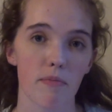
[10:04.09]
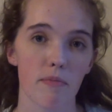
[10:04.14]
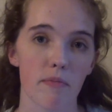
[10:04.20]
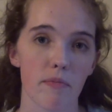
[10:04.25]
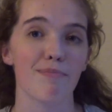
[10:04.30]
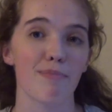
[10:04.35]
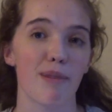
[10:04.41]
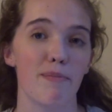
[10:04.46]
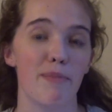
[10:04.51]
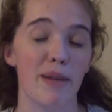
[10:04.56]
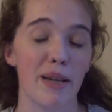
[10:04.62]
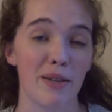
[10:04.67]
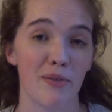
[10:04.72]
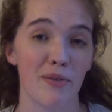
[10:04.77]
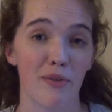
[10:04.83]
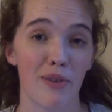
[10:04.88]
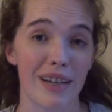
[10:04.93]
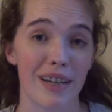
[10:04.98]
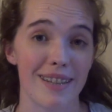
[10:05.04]
As my
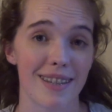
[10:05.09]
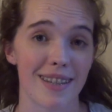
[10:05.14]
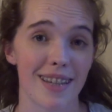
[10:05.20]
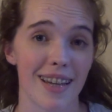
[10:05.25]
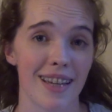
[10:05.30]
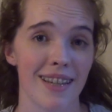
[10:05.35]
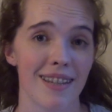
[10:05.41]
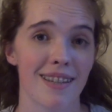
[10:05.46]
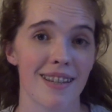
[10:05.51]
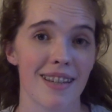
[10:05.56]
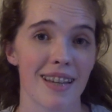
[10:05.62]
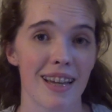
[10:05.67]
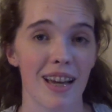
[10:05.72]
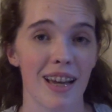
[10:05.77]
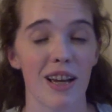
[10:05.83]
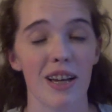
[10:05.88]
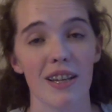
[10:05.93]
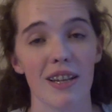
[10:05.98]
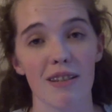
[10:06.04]
best friend says,
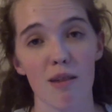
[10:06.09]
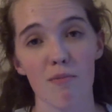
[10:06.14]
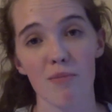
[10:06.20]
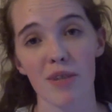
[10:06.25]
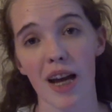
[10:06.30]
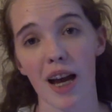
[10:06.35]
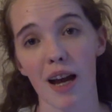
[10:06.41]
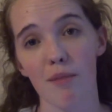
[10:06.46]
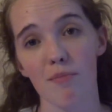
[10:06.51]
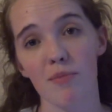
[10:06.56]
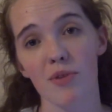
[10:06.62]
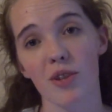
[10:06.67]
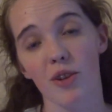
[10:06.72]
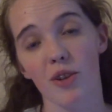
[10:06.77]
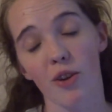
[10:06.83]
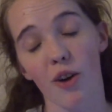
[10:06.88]
sometimes